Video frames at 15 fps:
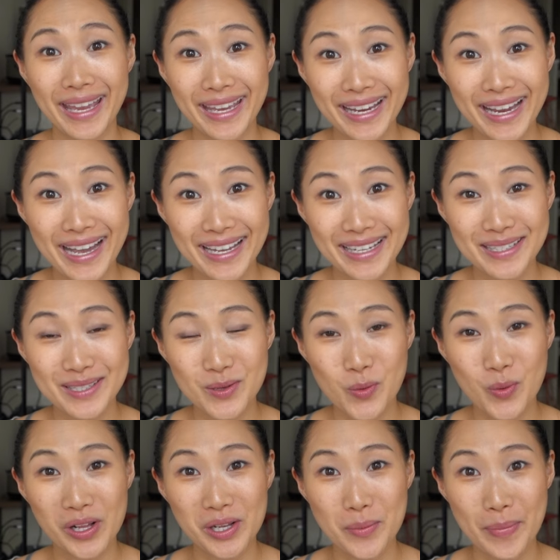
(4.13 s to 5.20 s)
Hey guys,
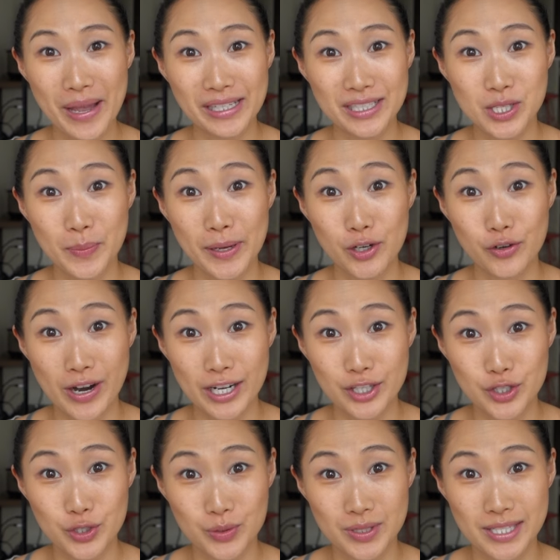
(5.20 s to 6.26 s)
welcome back to my
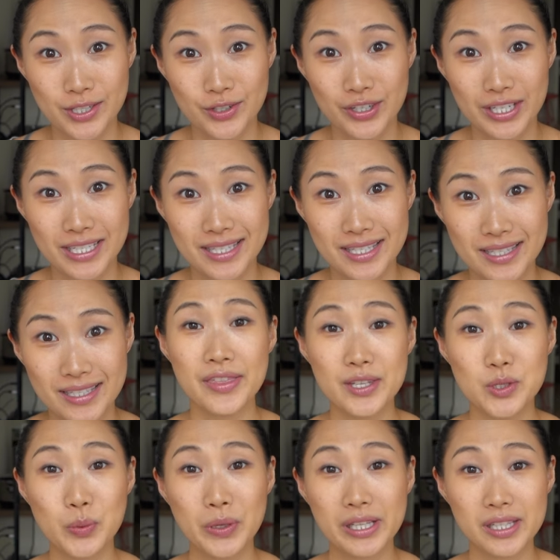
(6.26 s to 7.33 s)
grattitude series.
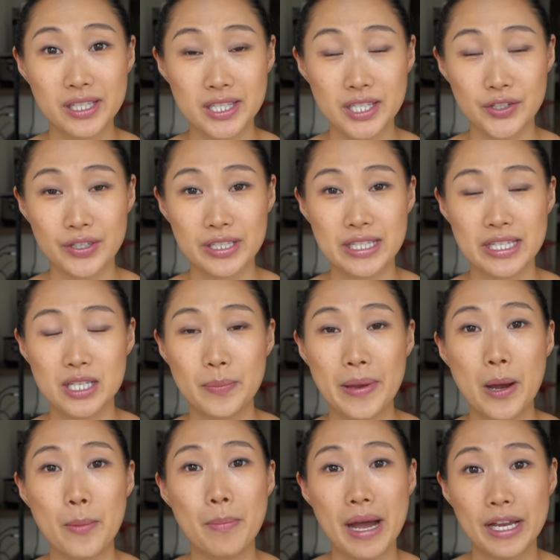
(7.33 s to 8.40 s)
This weekly series is
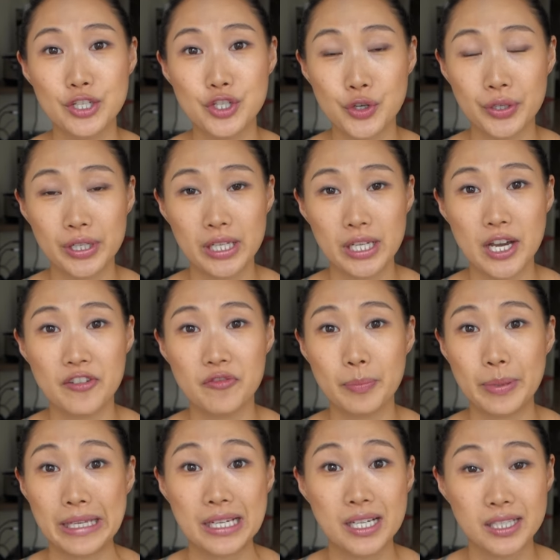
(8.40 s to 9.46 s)
about my journey of
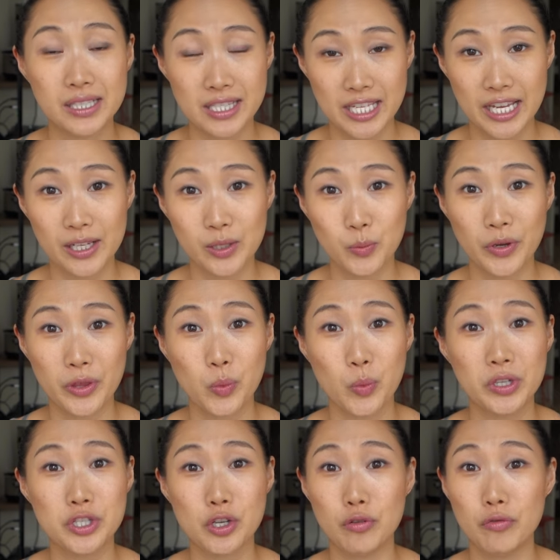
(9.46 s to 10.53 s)
being content with
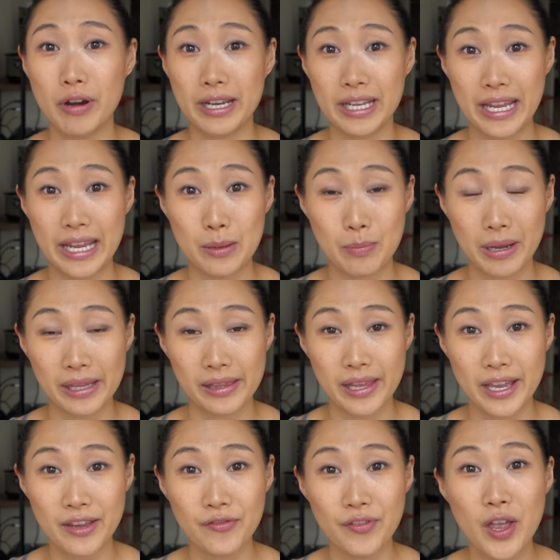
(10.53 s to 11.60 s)
what's already in my
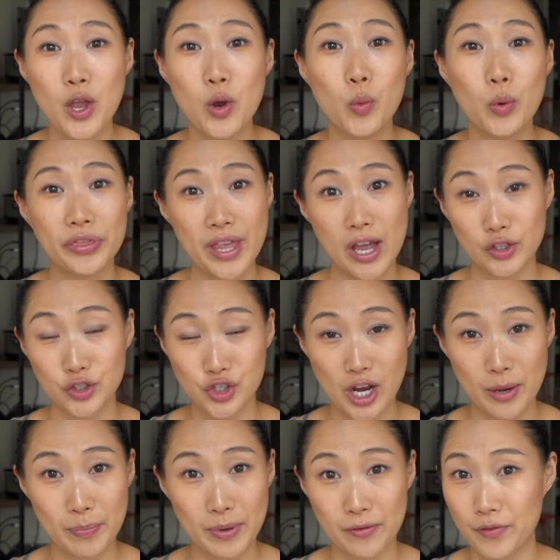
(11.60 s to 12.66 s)
life without
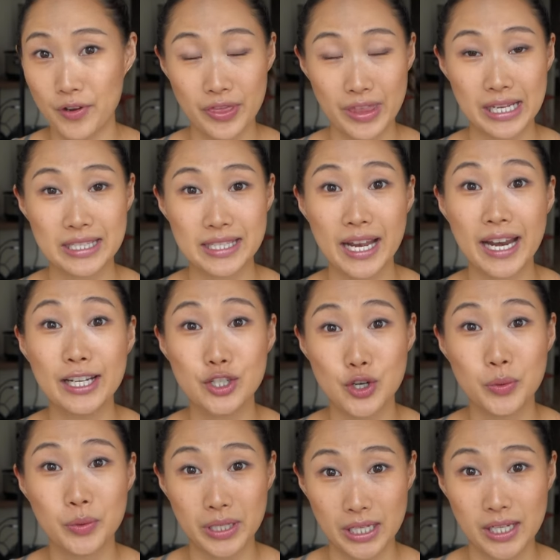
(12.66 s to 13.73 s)
shopping for things that I
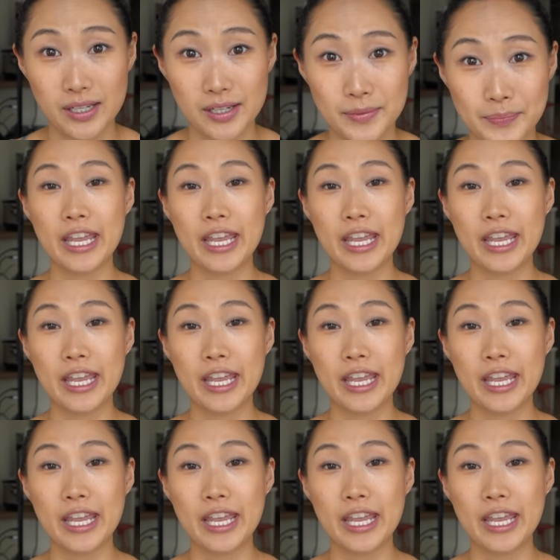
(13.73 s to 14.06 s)
don't need.